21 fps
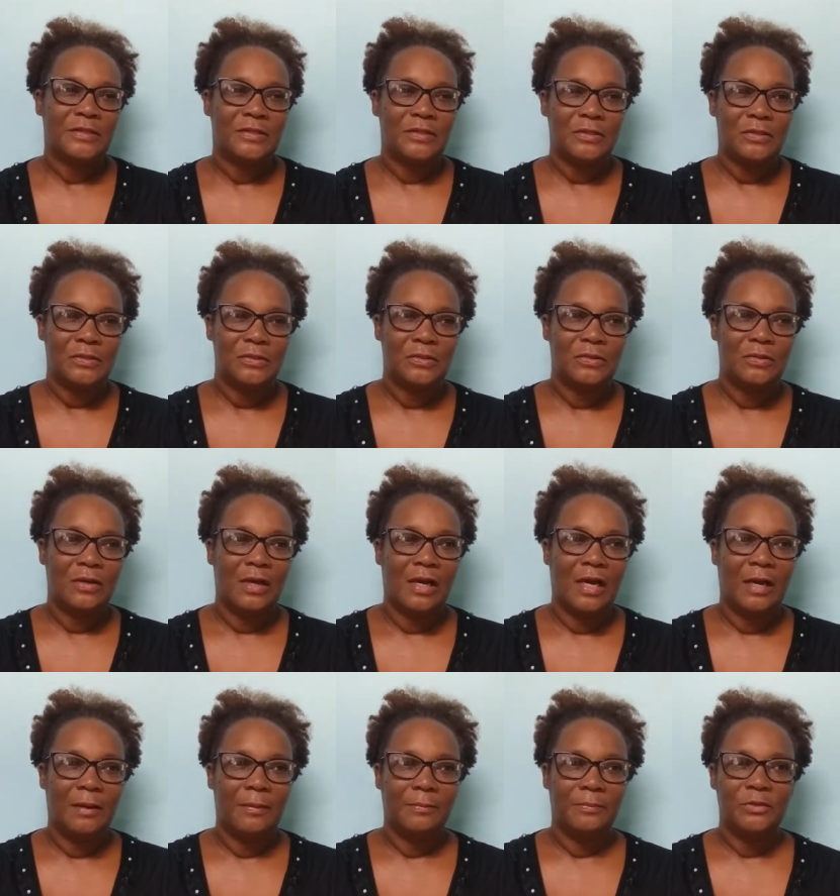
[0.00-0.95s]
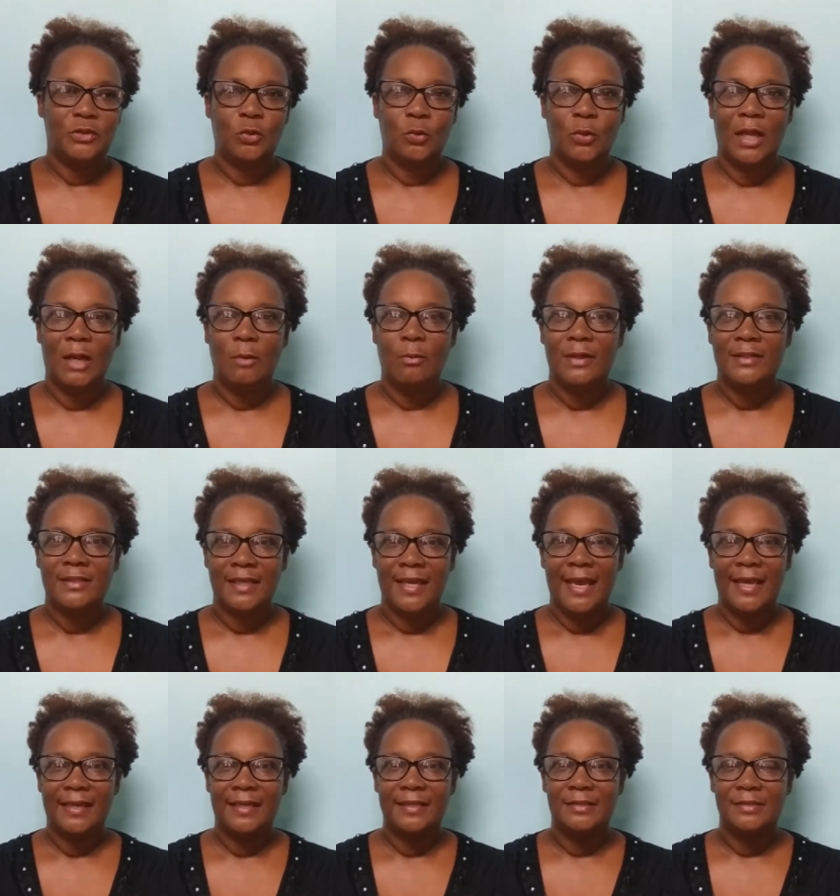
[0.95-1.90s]
So um, Joel went
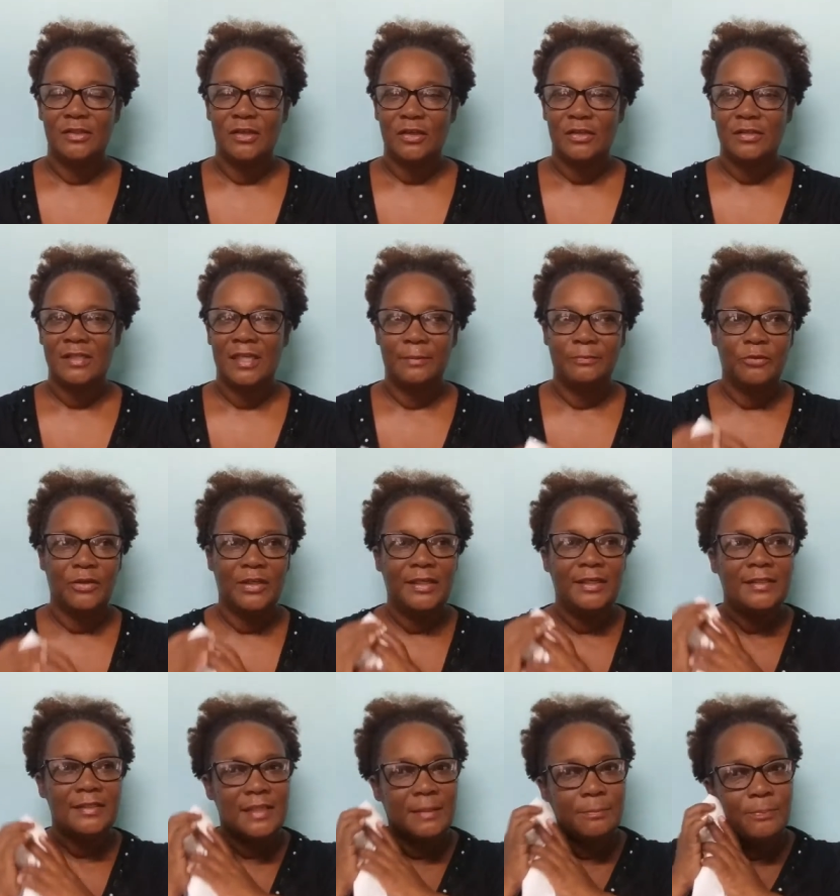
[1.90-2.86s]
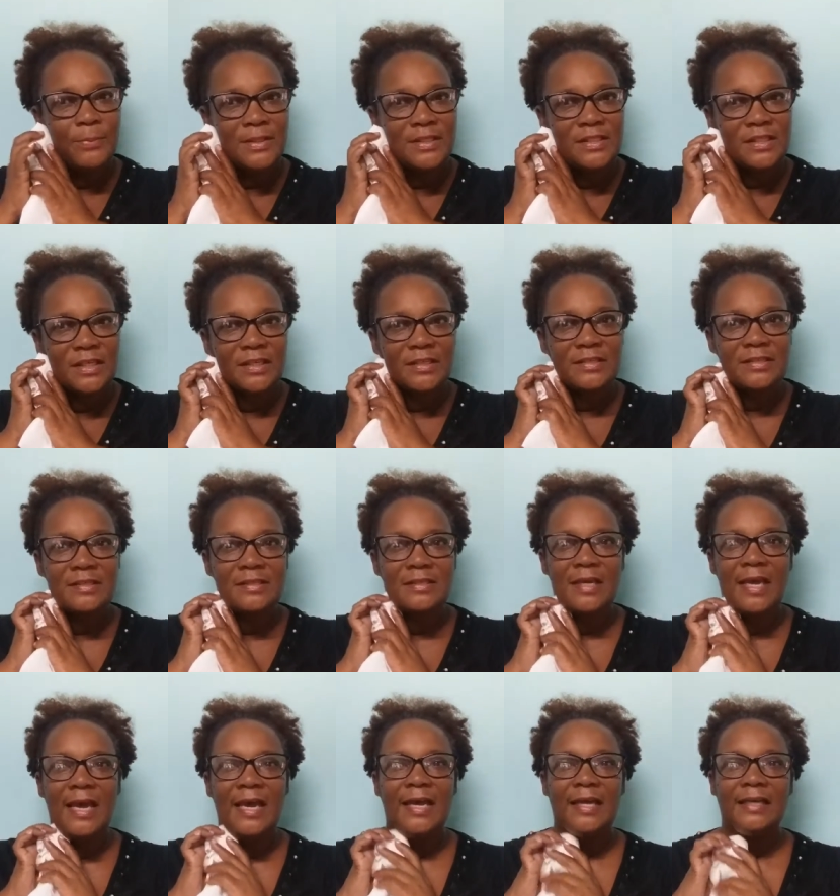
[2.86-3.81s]
ahead and took some really, some
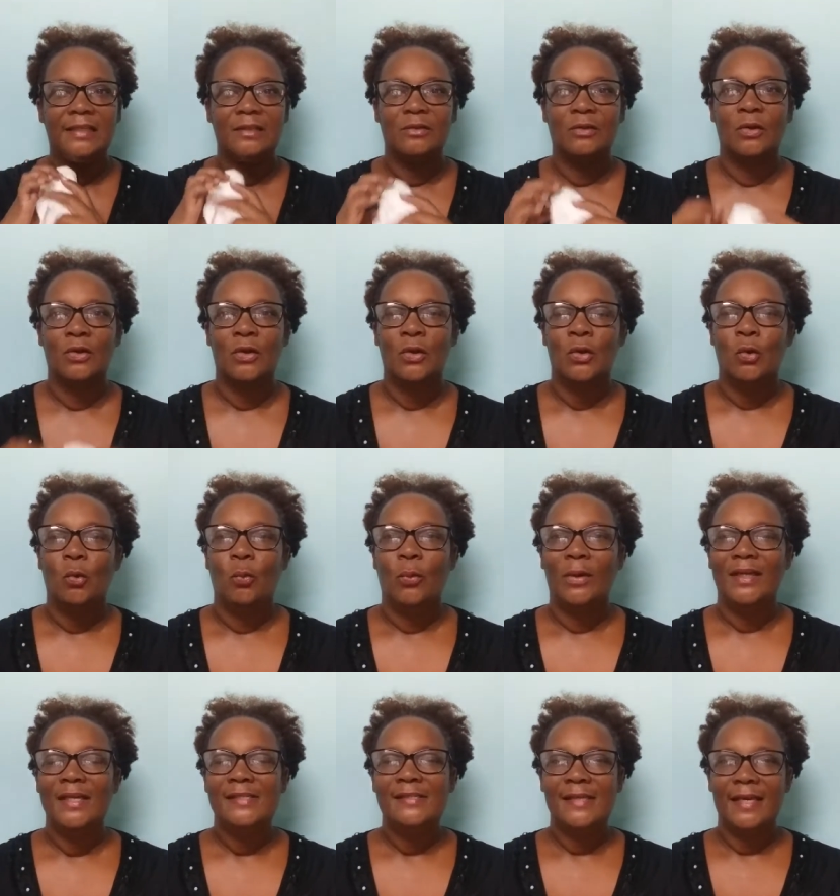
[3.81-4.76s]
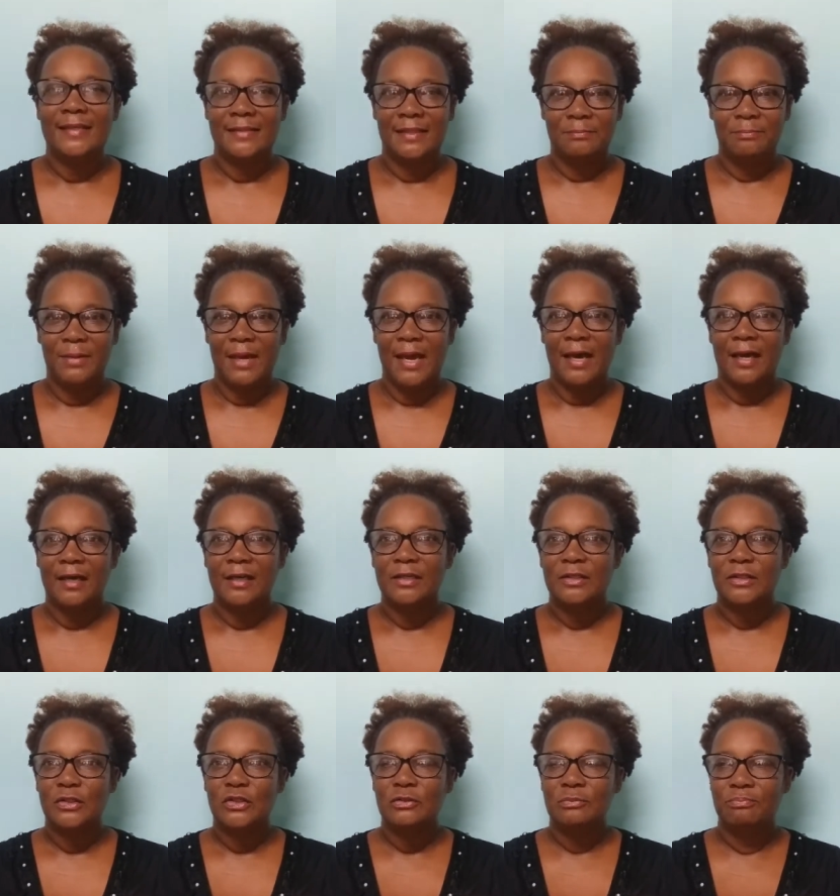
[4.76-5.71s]
pictures, and when he sent it
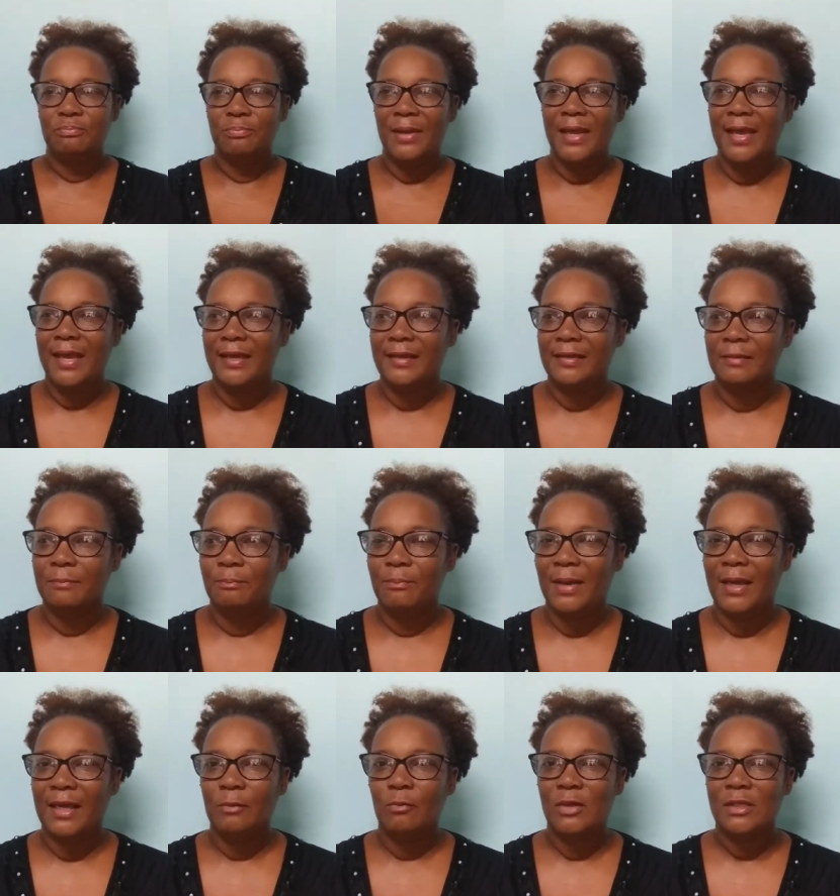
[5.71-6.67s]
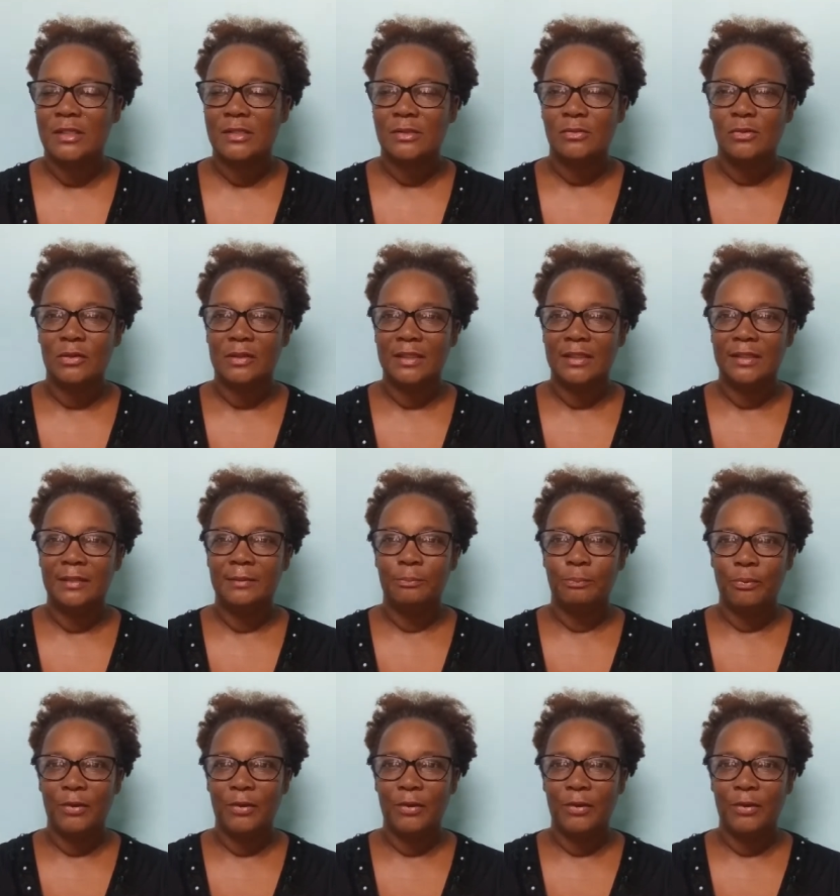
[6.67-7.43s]
back to Ben, Ben was totally